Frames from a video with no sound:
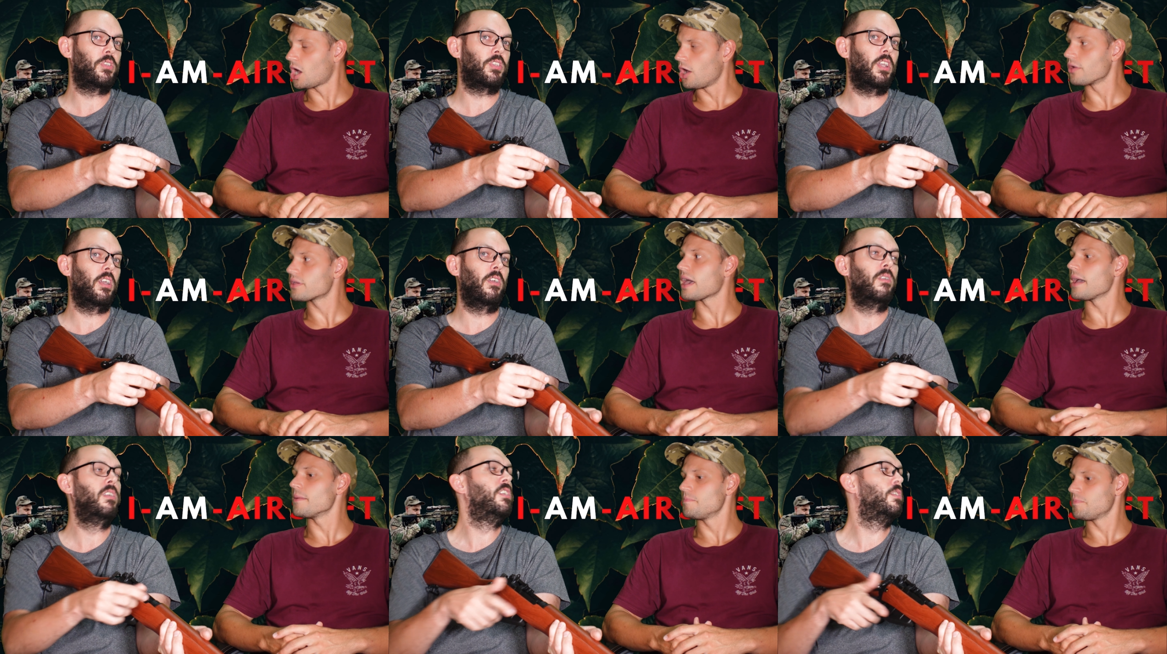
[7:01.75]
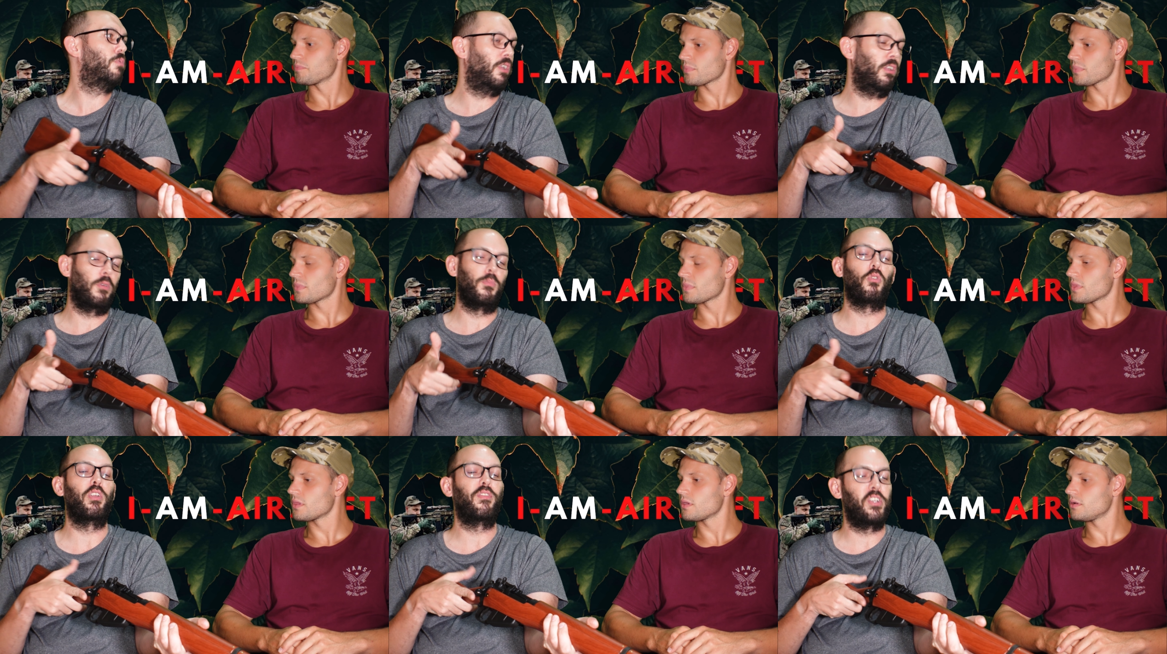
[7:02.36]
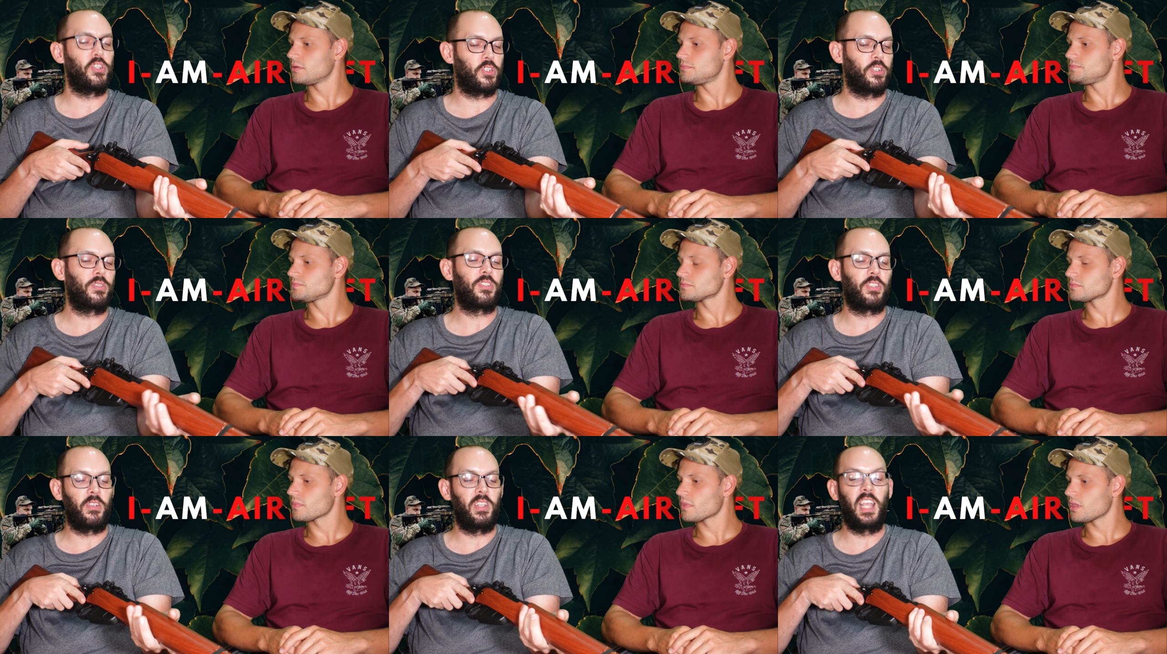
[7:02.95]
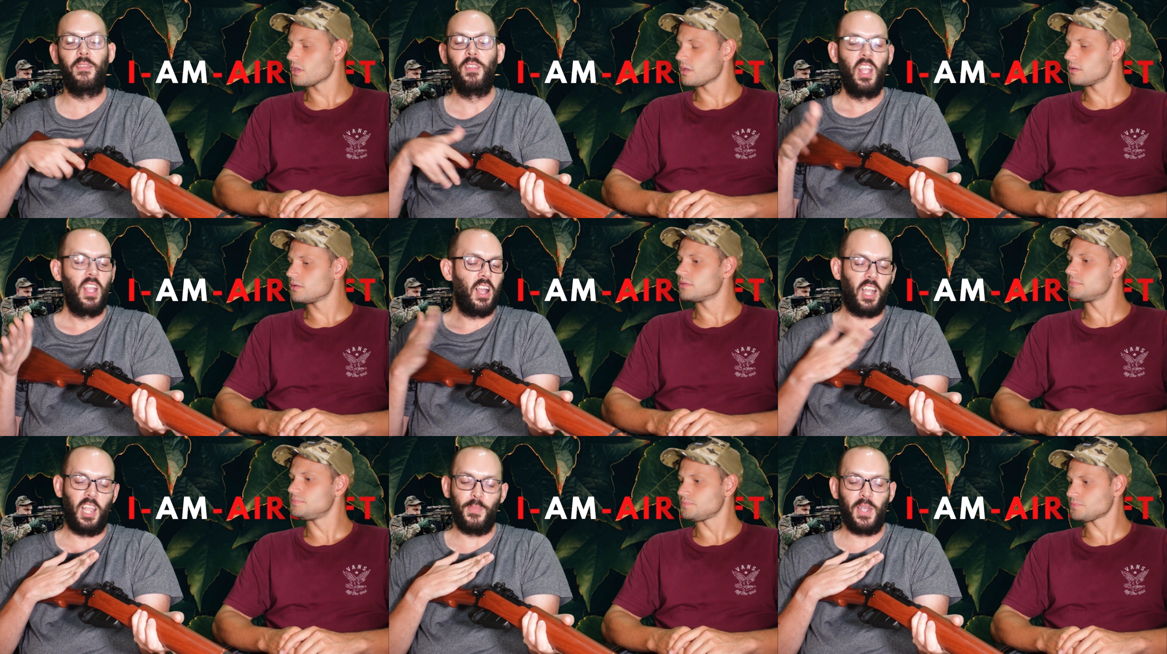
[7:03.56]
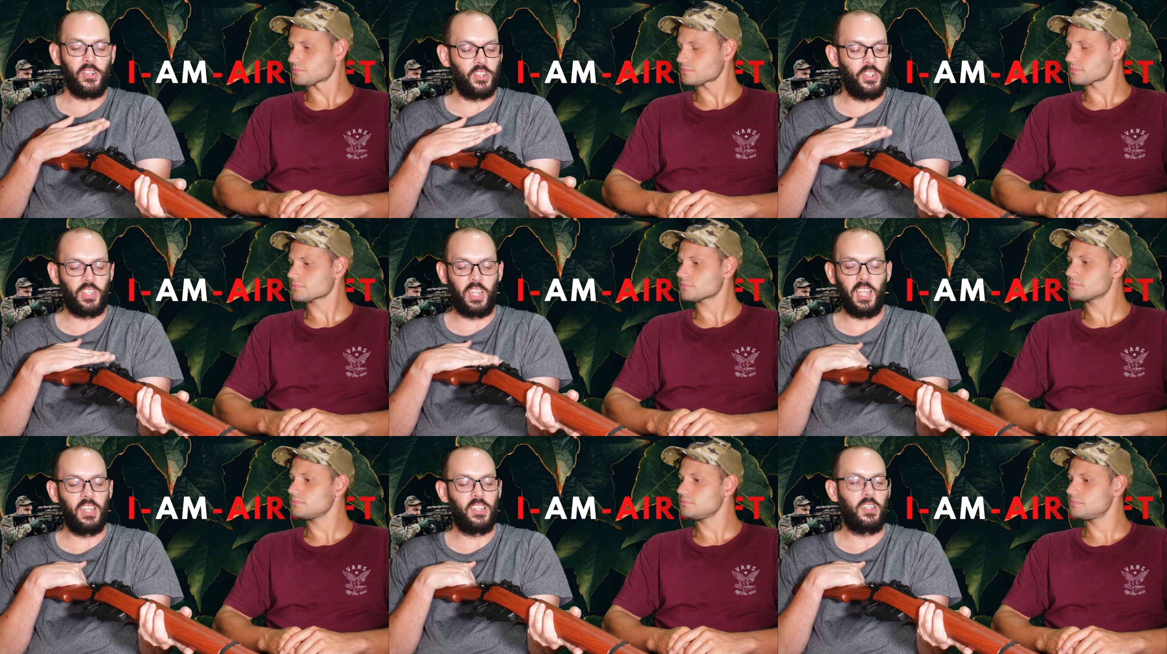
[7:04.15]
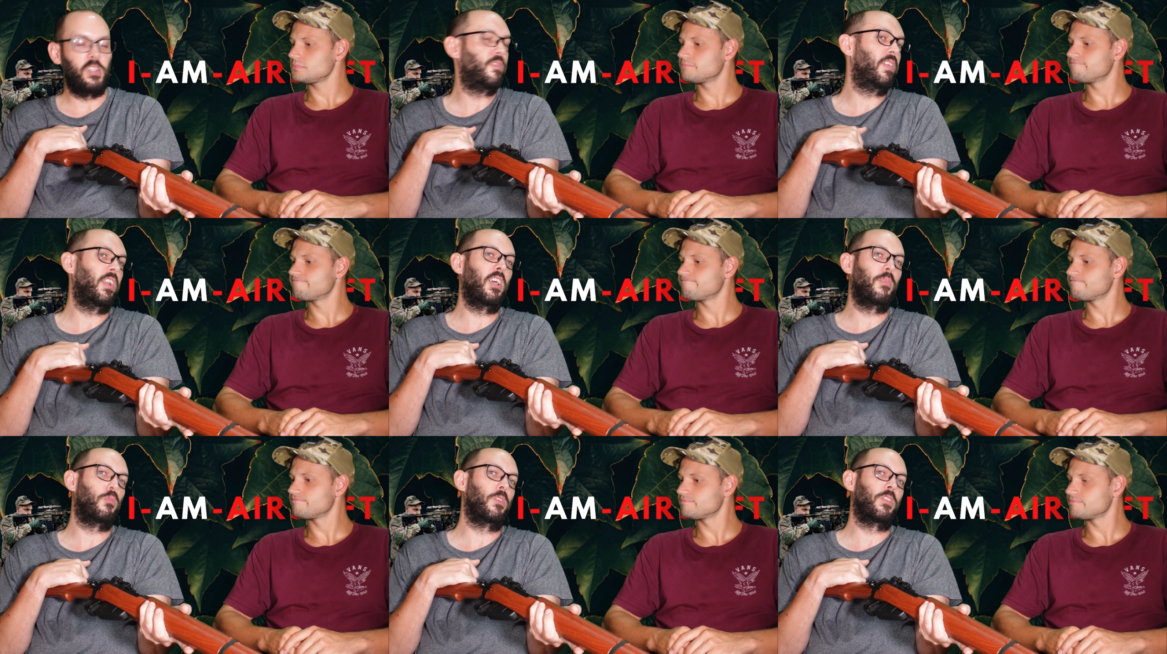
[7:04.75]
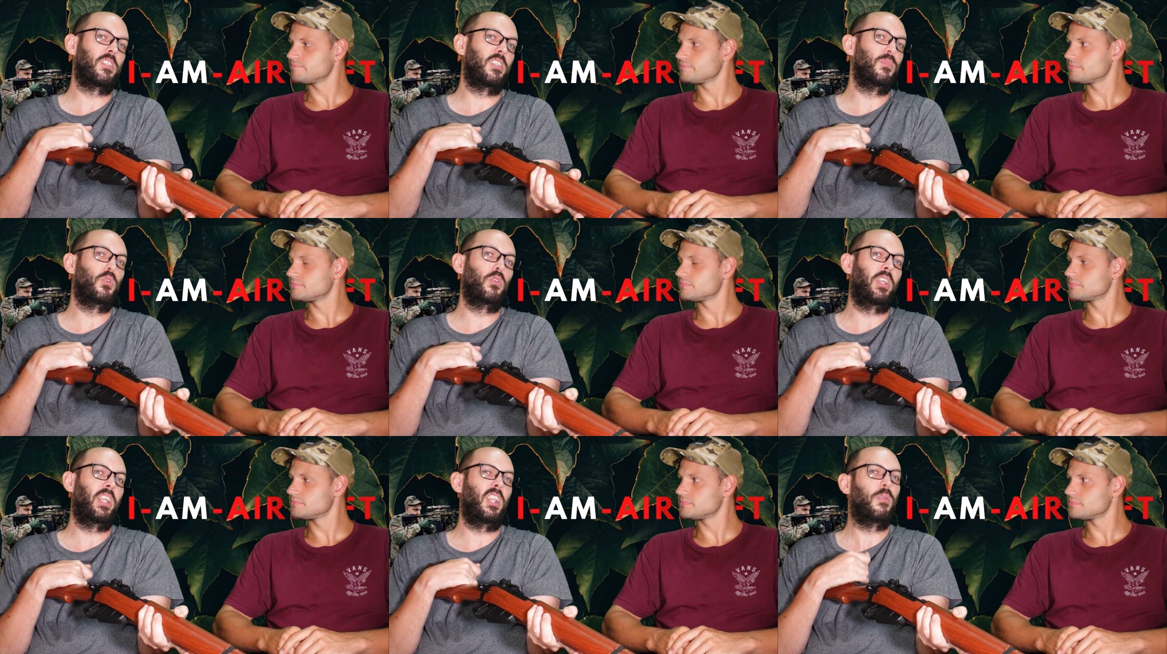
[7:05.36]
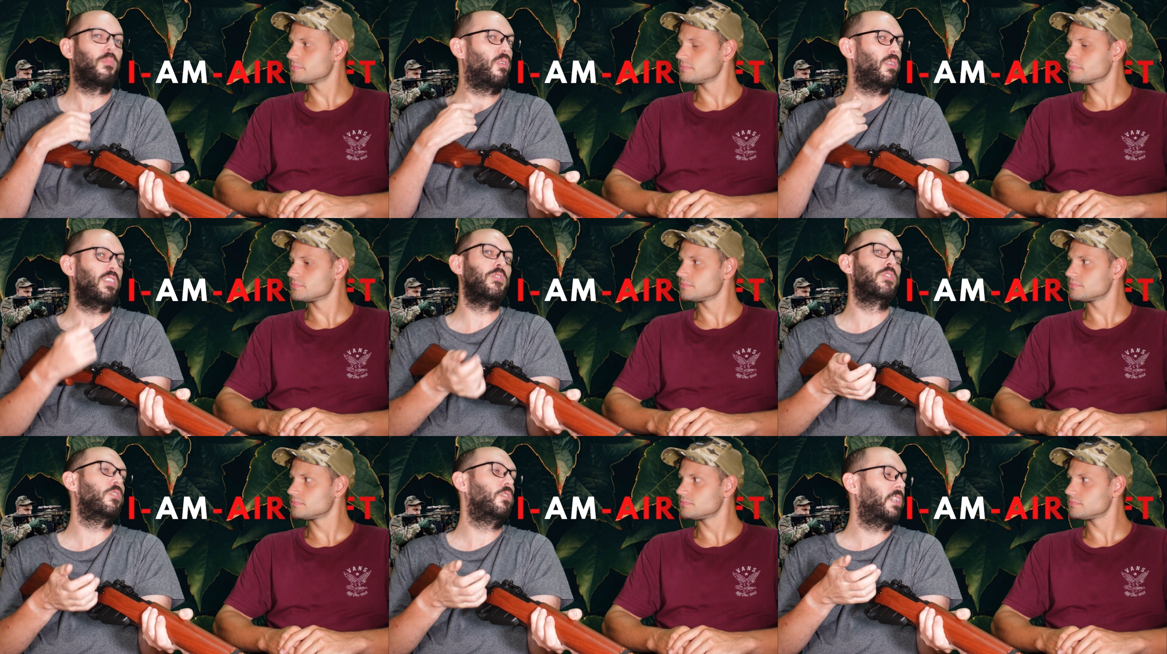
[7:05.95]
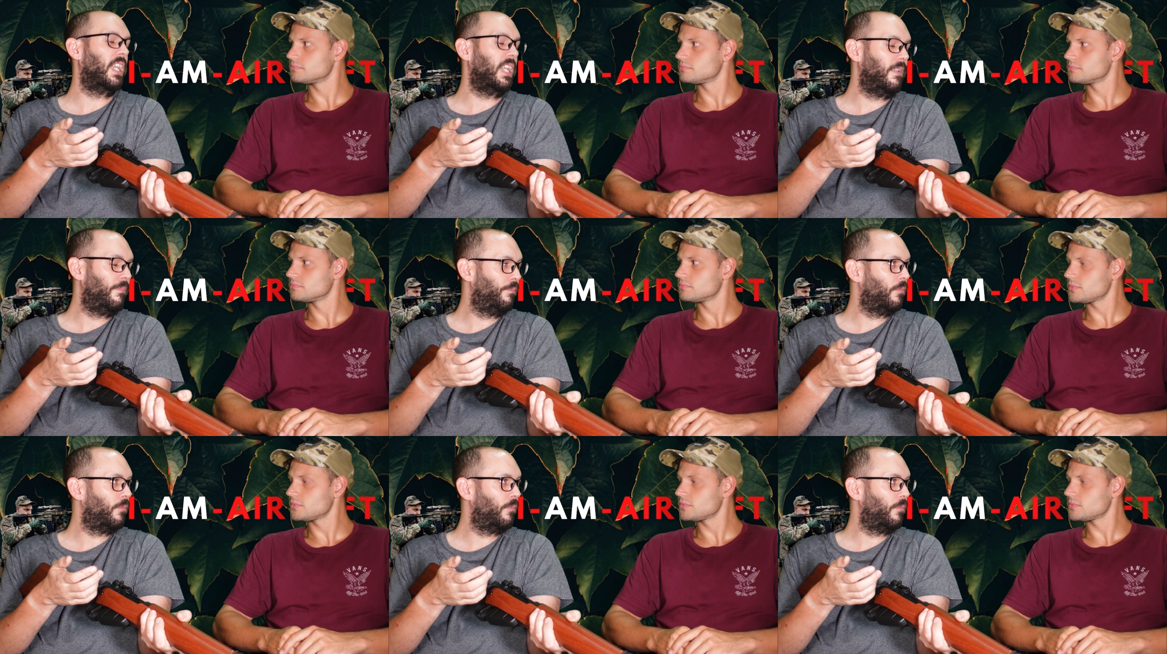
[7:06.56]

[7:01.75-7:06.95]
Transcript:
Speaker 1: So okay. probably a lot more efficient. So yeah, I imagine it's a case you fill it up once in the morning and you probably use it all day.